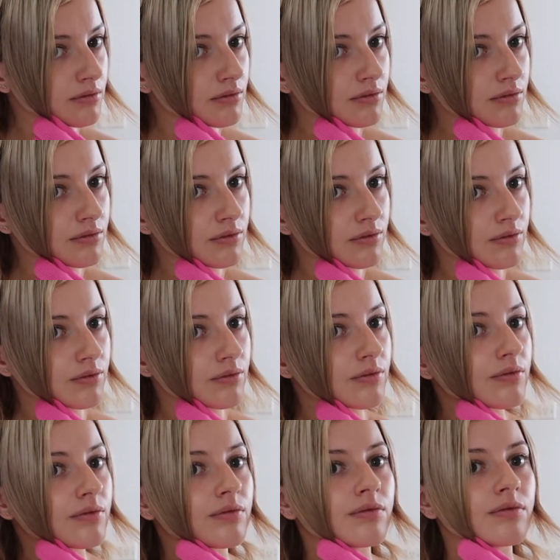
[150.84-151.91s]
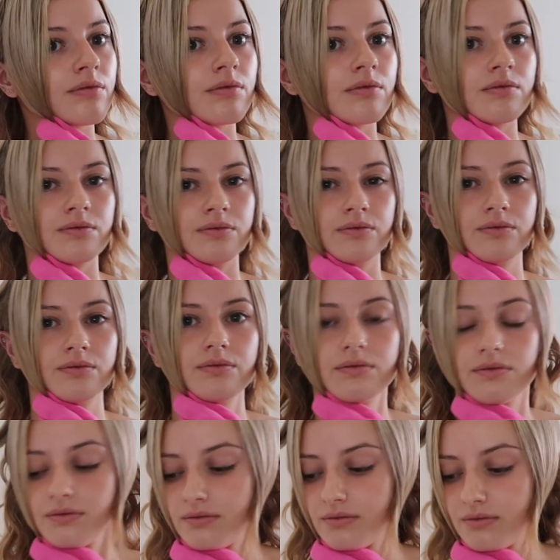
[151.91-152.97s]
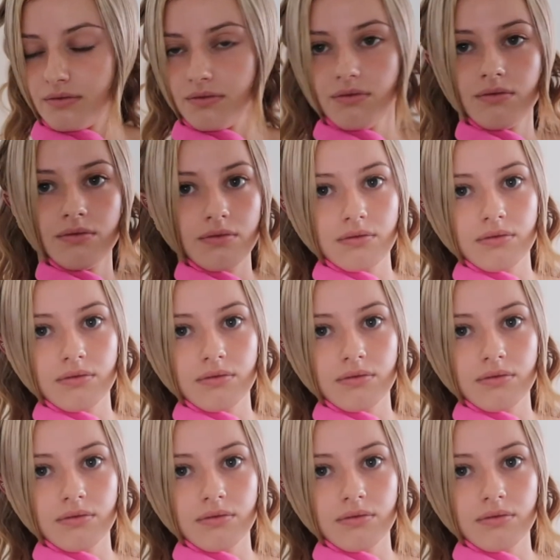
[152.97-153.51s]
(no one is talking)